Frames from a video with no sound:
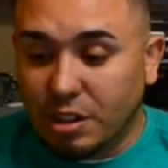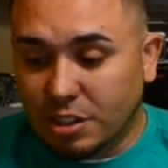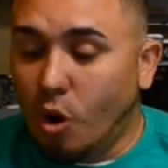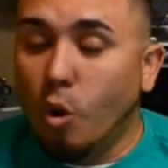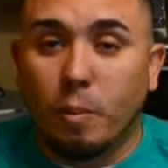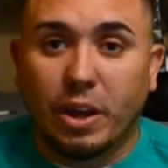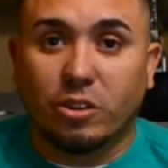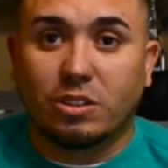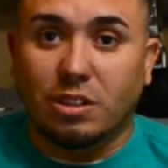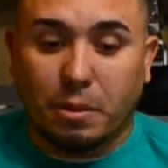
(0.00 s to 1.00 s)
This whole
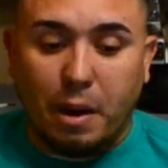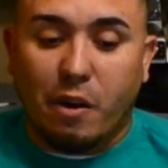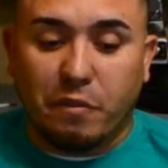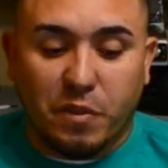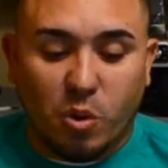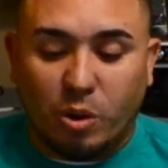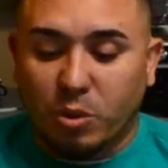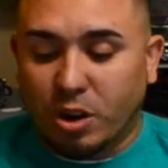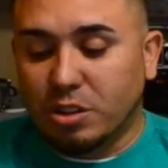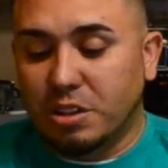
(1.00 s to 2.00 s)
build took about
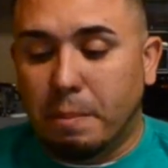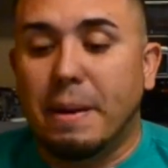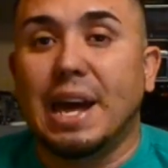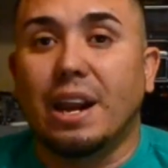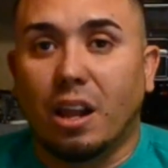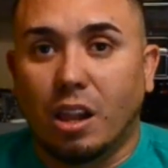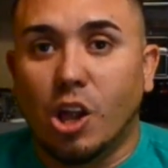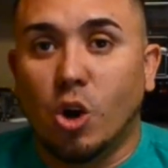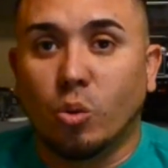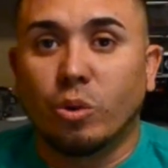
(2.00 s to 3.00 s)
4. Well, the bed
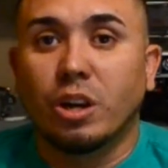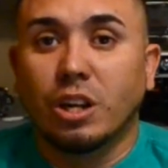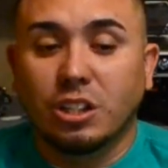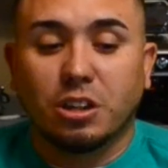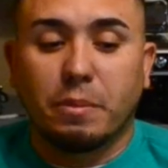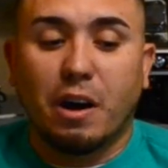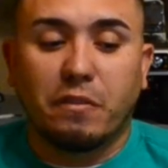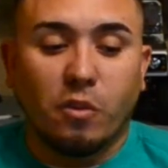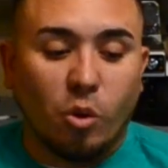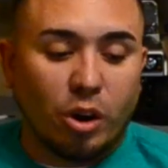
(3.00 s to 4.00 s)
alone took
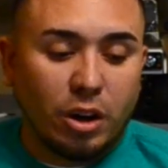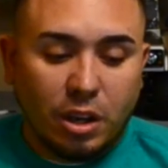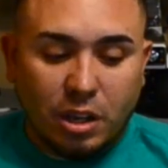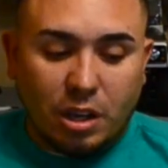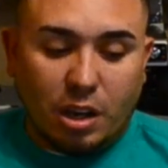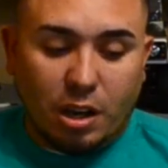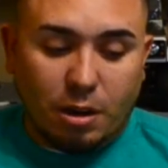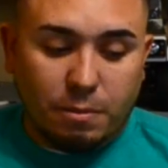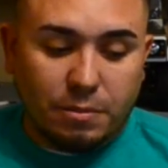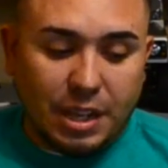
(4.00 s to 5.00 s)
about 4.
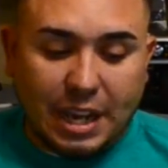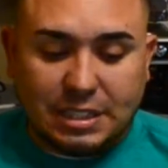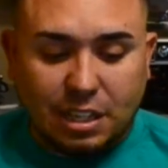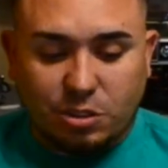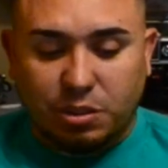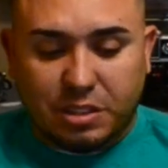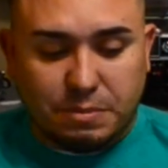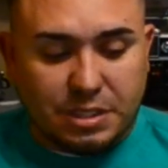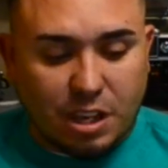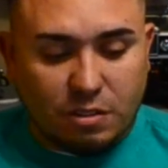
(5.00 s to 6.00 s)
The
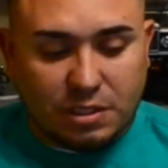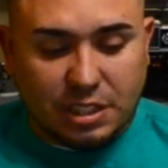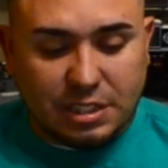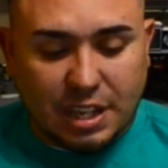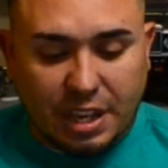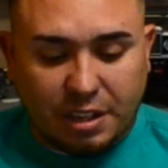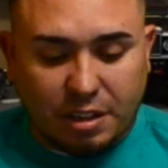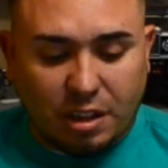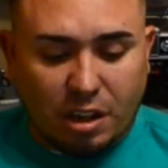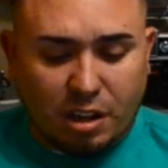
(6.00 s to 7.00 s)
accessories themselves didn't take
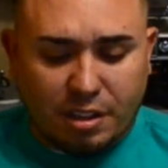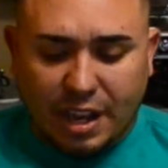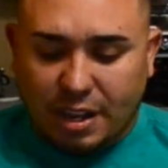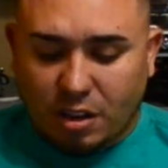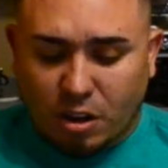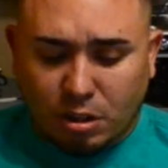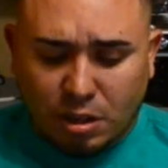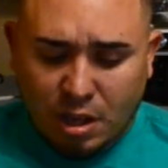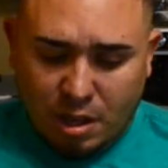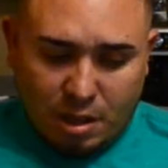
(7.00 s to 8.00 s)
that
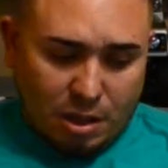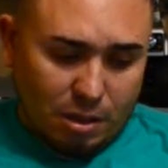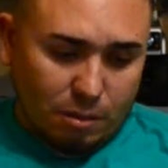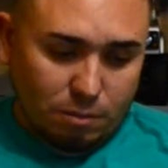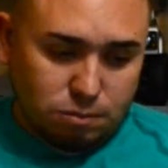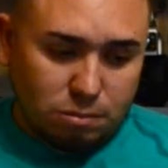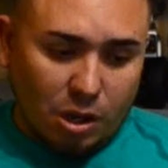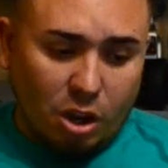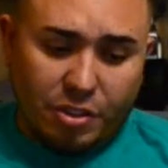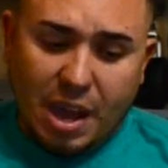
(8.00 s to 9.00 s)
long,
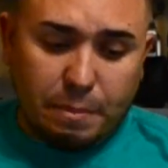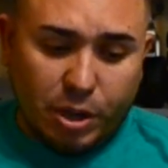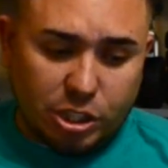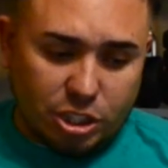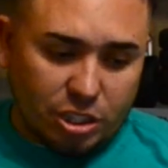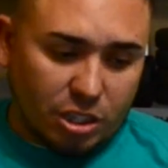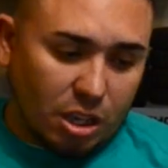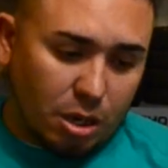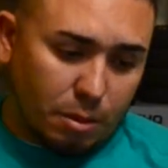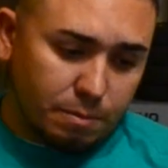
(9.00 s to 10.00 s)
that much
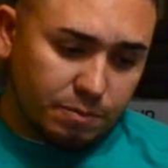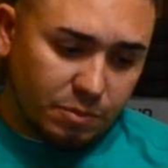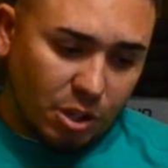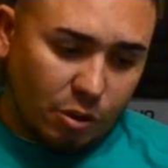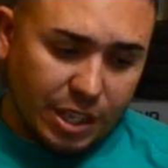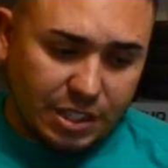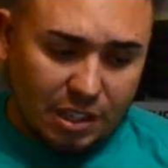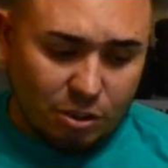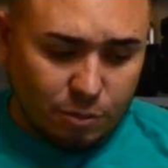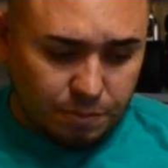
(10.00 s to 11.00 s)

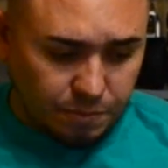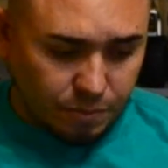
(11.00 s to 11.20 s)
crazy glue.